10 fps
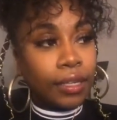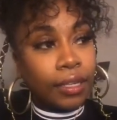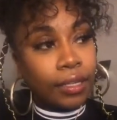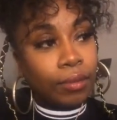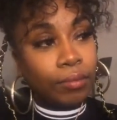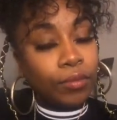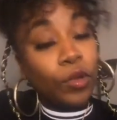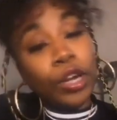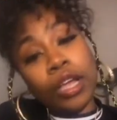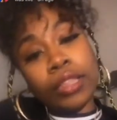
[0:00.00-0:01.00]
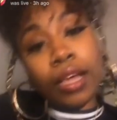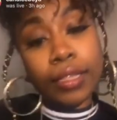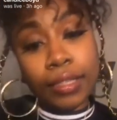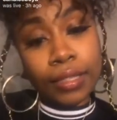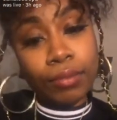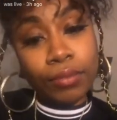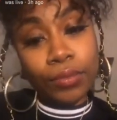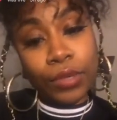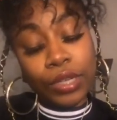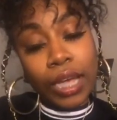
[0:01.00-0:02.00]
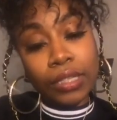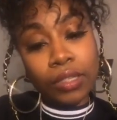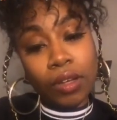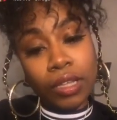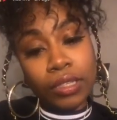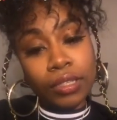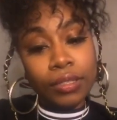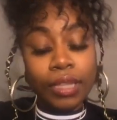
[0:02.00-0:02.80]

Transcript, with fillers: Um, what are y'all thoughts? What are you guys' thoughts?